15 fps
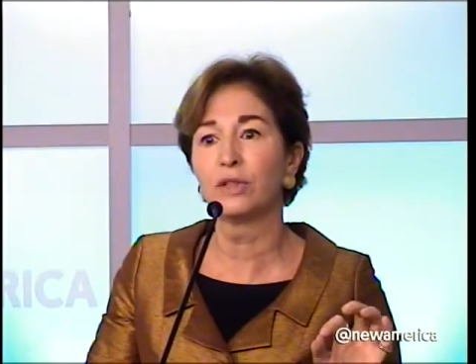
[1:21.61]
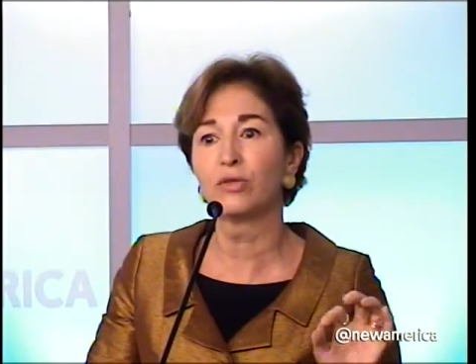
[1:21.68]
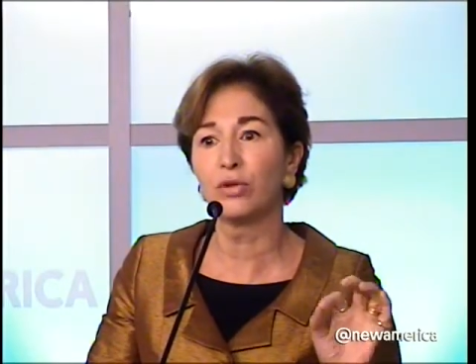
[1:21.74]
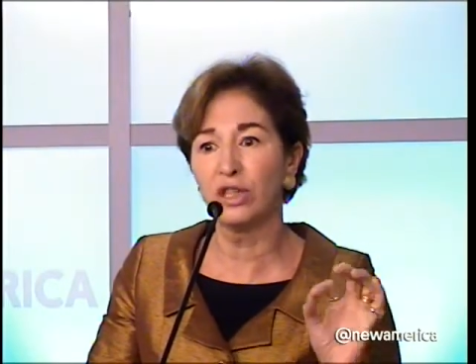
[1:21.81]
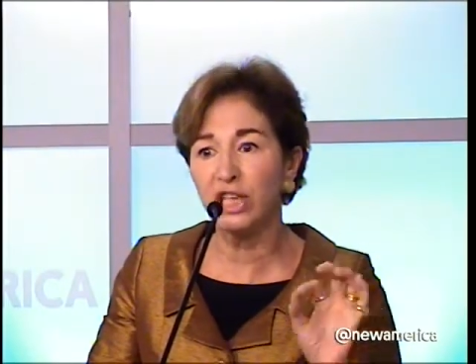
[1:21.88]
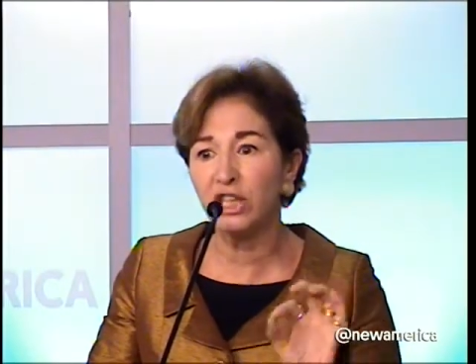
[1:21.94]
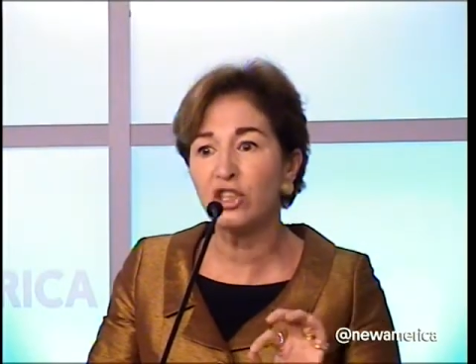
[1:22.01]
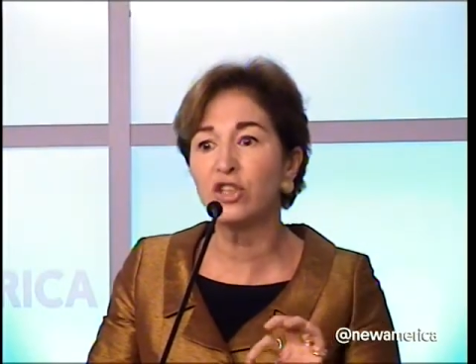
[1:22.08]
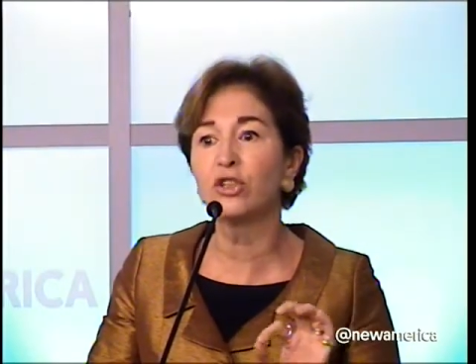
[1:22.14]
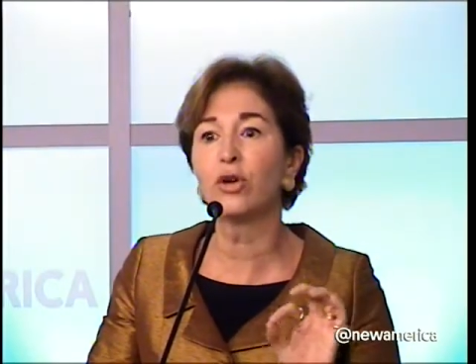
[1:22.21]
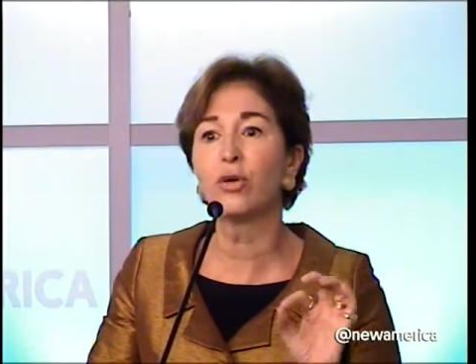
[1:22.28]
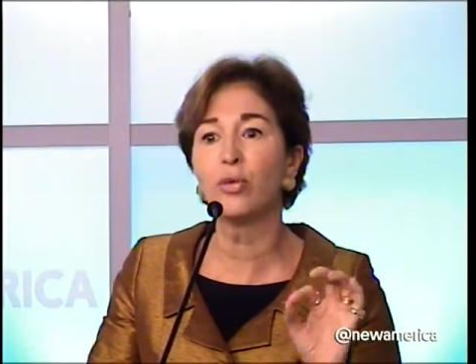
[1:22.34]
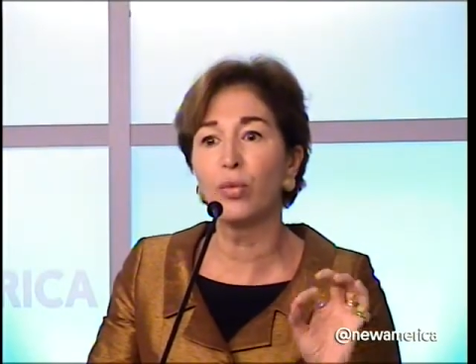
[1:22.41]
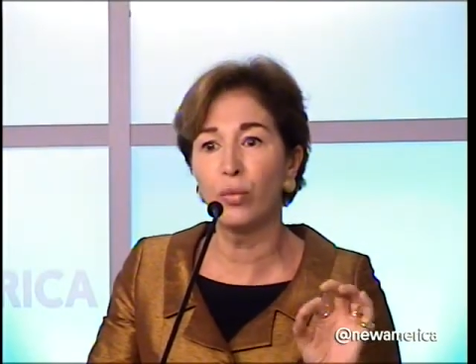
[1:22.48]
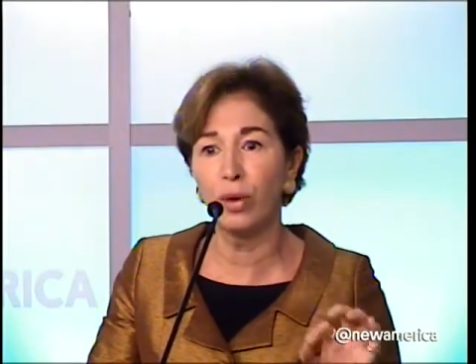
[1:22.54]

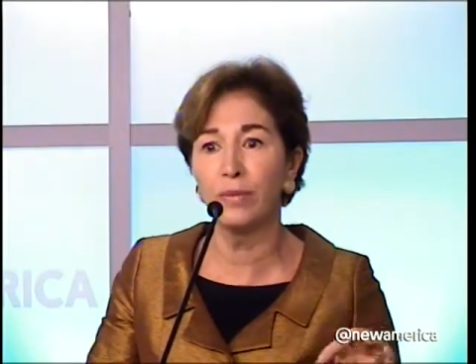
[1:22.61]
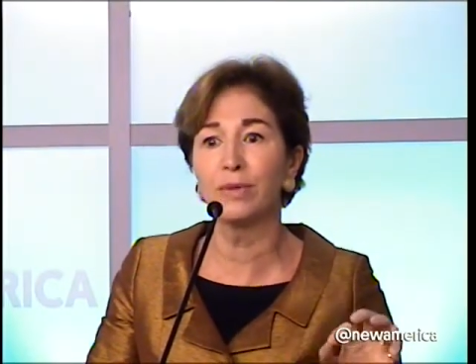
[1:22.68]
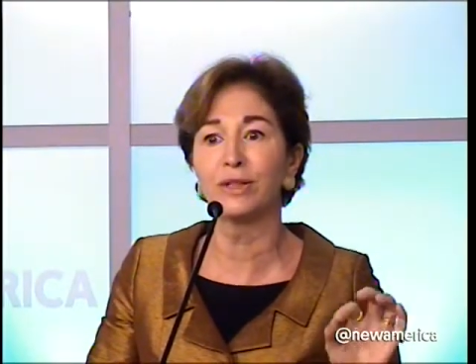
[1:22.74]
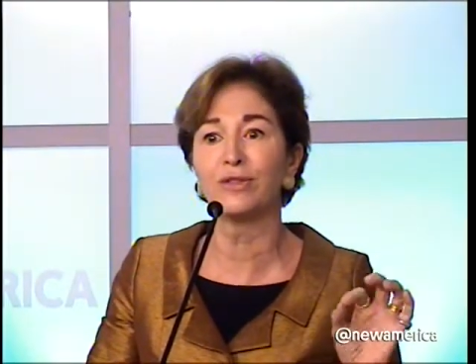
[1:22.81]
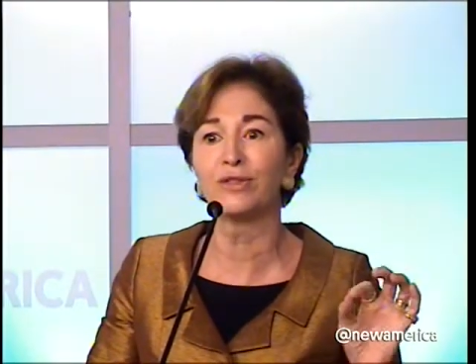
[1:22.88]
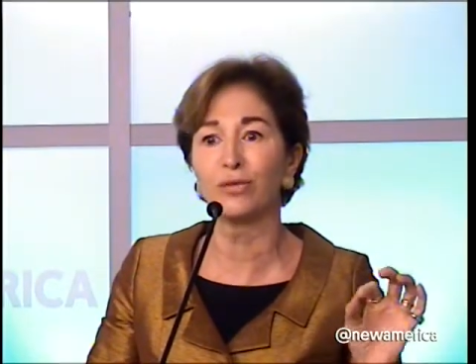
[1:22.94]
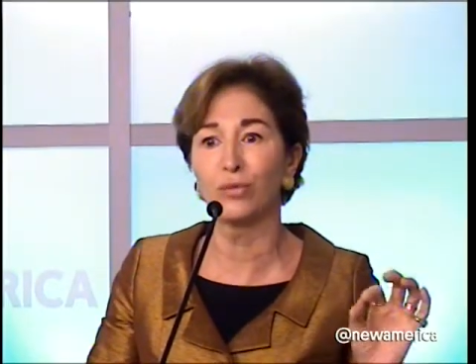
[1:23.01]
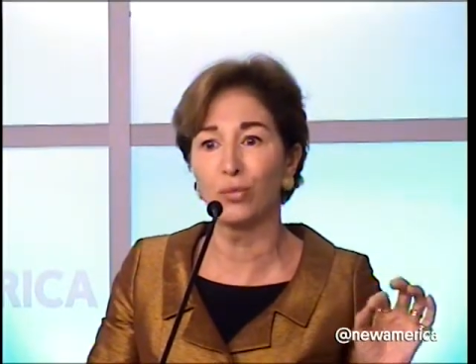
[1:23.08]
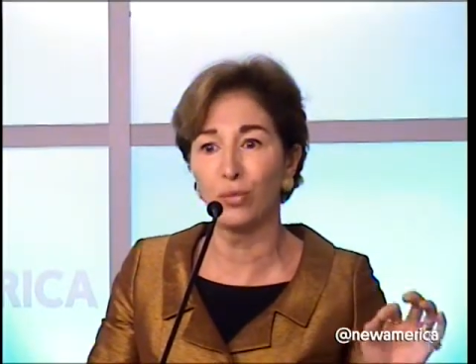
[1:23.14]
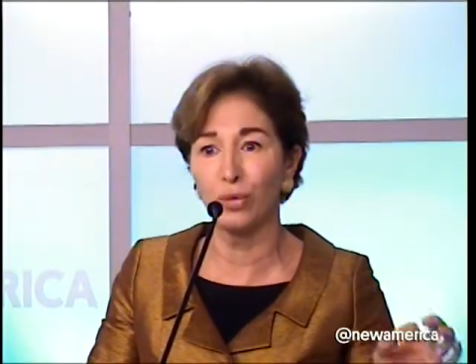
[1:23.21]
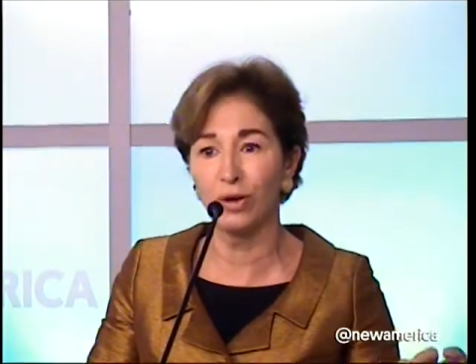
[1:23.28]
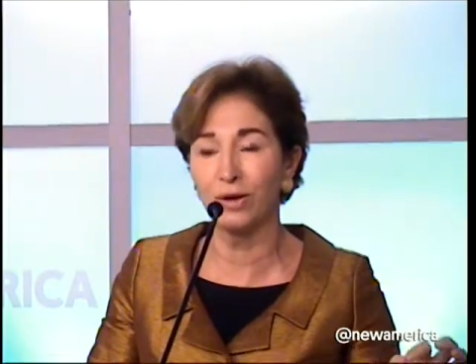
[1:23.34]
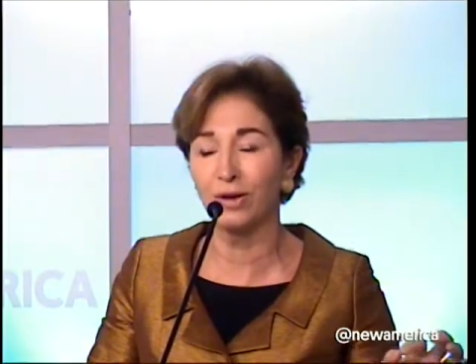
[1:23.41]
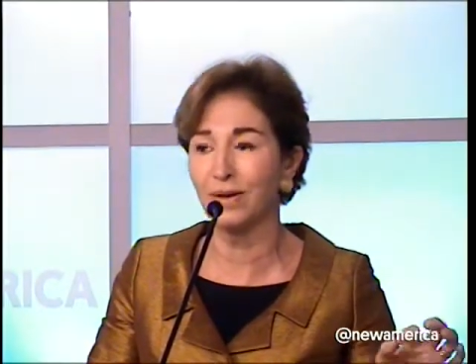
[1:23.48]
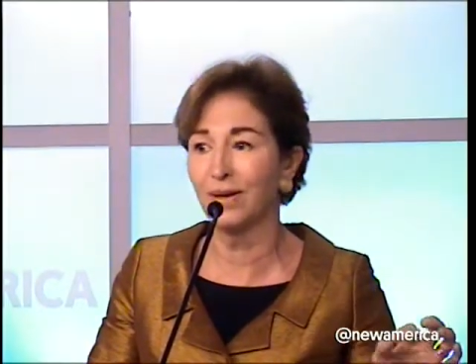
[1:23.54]
traditional women's
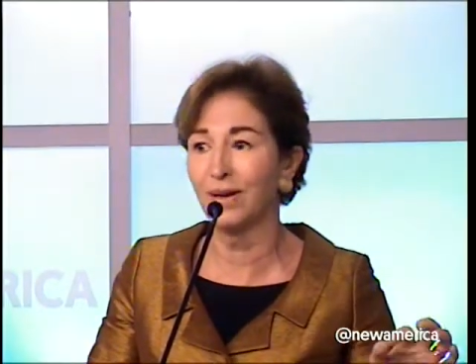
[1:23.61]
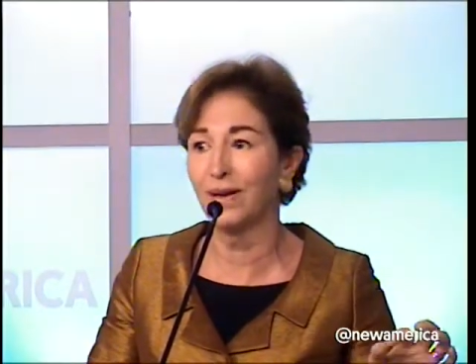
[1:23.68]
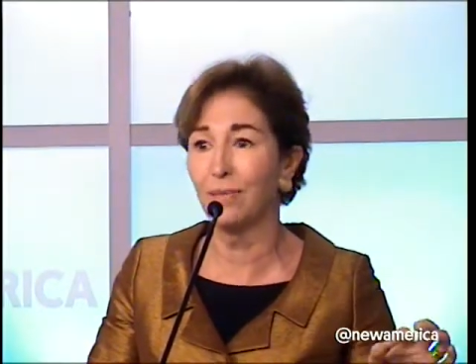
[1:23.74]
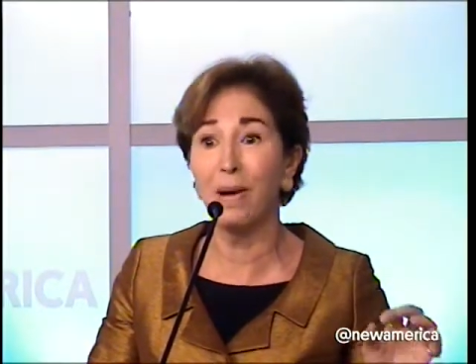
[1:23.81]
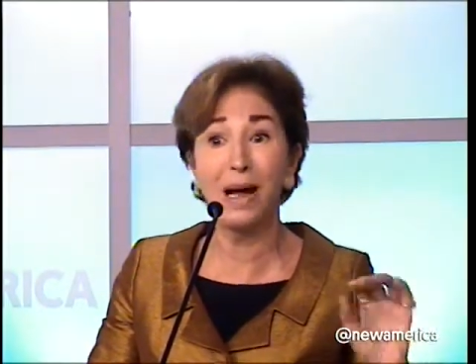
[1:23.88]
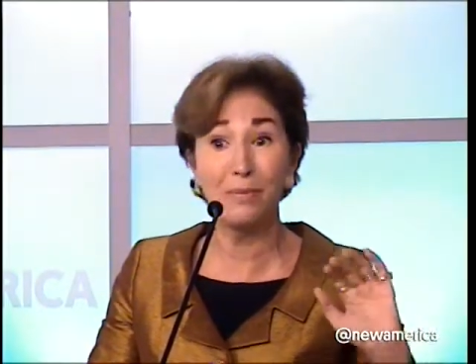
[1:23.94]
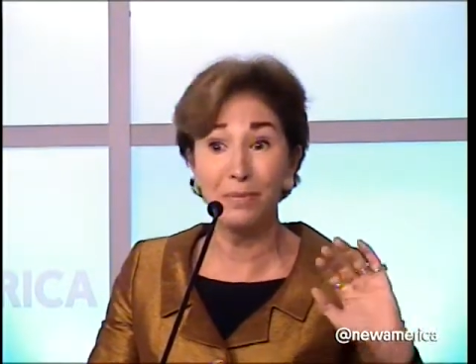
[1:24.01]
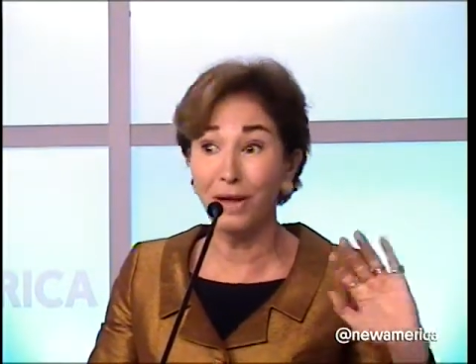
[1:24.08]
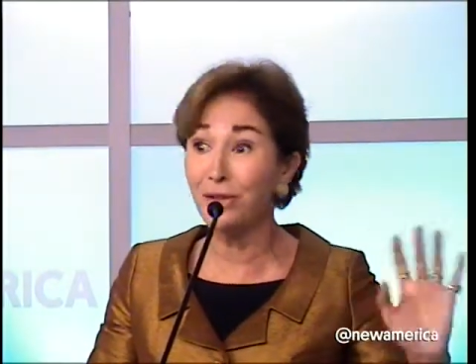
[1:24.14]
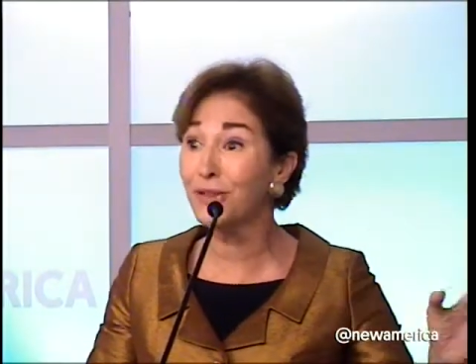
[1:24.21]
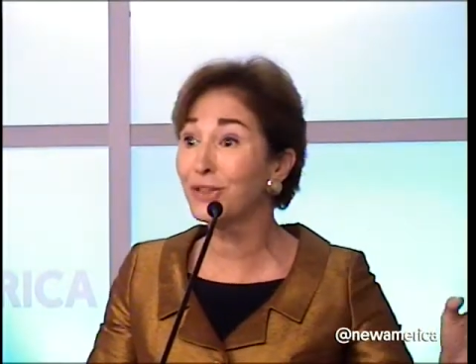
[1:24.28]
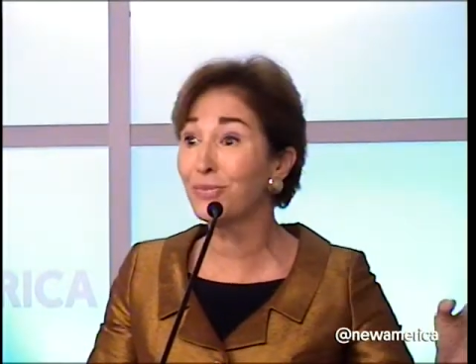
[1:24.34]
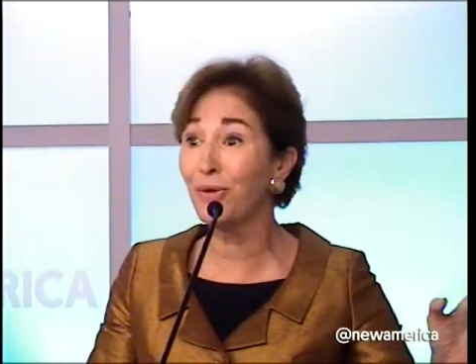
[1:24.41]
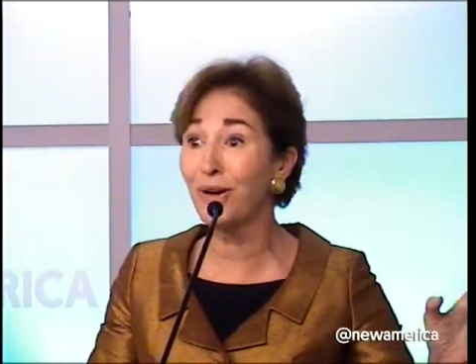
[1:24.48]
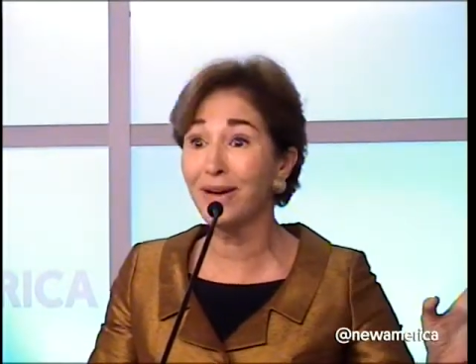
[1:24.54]
work. My
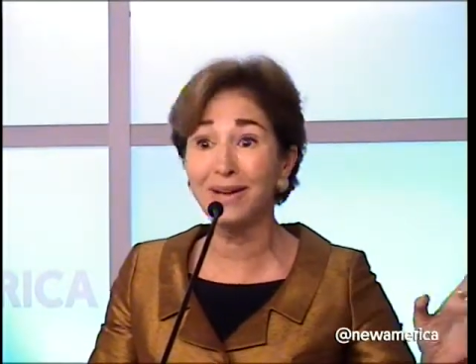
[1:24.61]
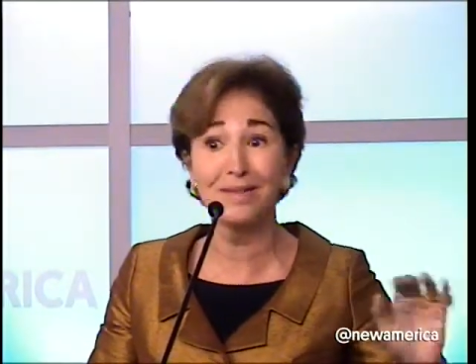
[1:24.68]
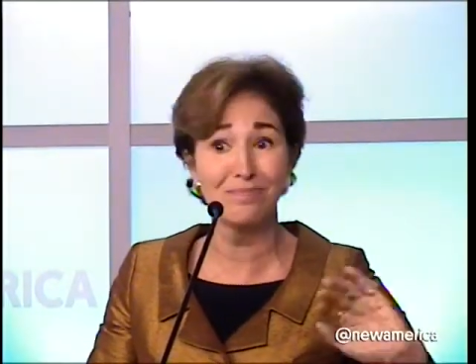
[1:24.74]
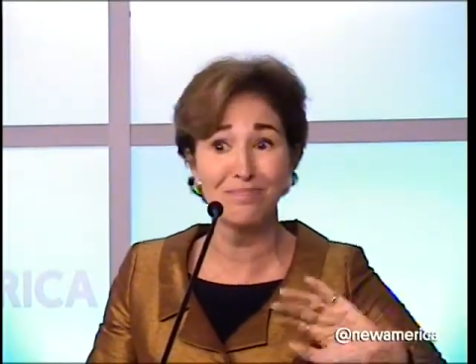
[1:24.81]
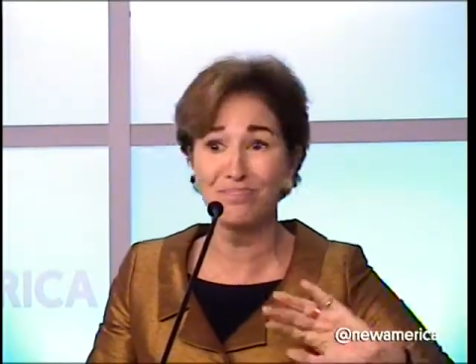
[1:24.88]
mother's work